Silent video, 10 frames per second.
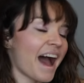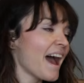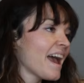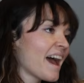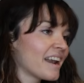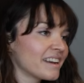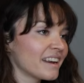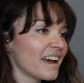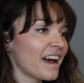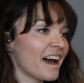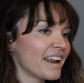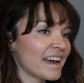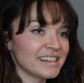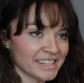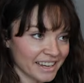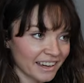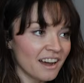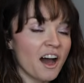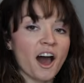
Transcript: I had an idea